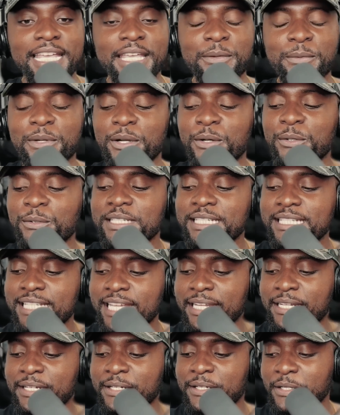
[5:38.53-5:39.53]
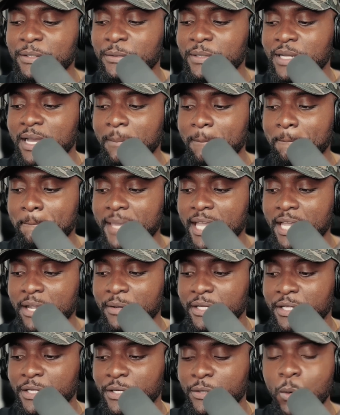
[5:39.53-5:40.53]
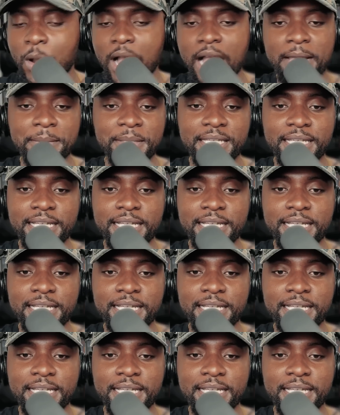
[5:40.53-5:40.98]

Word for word: He will only date her. He will not marry her. Why?